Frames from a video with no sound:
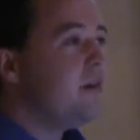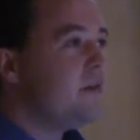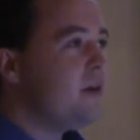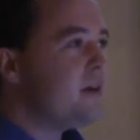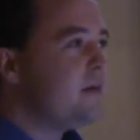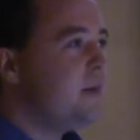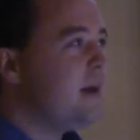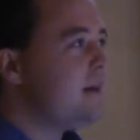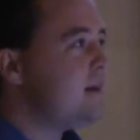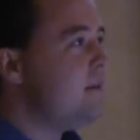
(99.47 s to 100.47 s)
First,
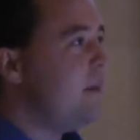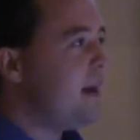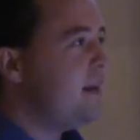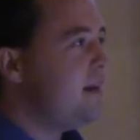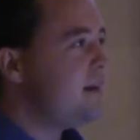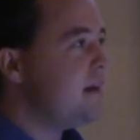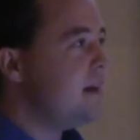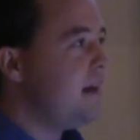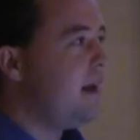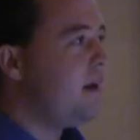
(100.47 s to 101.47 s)
because the methods
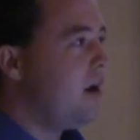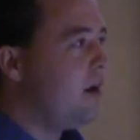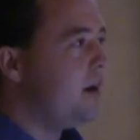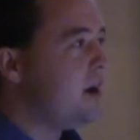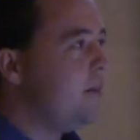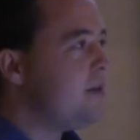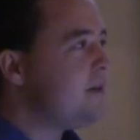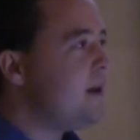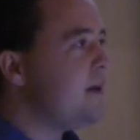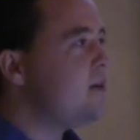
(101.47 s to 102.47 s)
that are encompassed
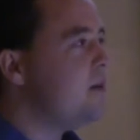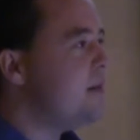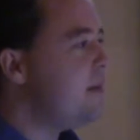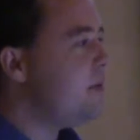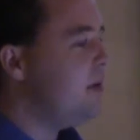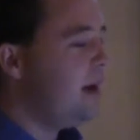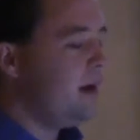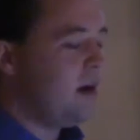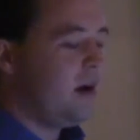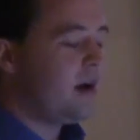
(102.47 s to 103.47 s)
by the term deep learning